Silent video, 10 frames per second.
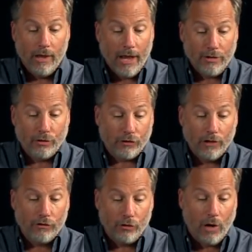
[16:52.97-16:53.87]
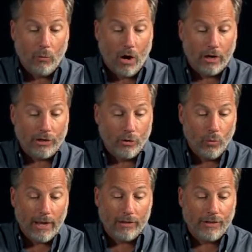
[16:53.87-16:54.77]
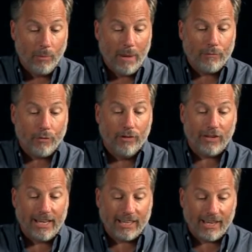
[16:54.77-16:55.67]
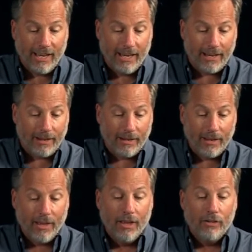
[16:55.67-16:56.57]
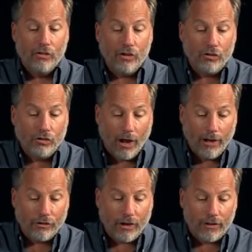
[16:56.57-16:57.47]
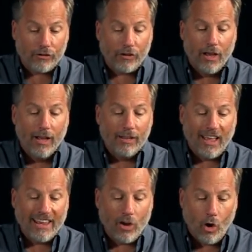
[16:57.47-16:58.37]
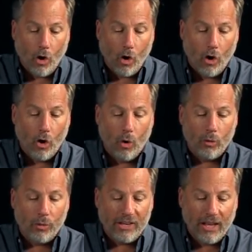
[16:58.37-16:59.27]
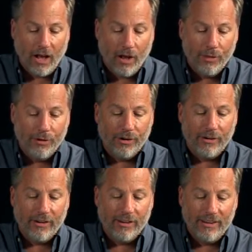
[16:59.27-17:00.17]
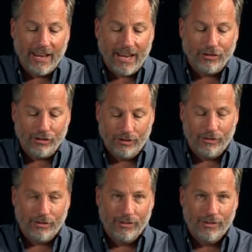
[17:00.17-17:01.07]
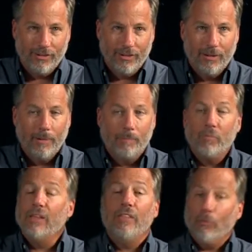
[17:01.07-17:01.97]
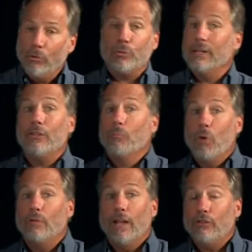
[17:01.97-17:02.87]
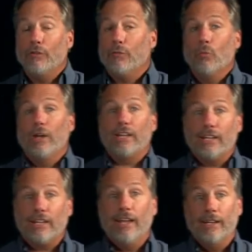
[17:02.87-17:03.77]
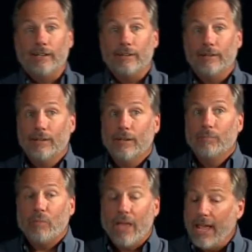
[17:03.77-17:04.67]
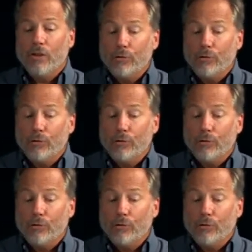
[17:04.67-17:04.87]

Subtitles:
and your sons do not walk in your ways. Now make for us a king to judge us like all the other nations. That was really their motivation for wanting a king. And it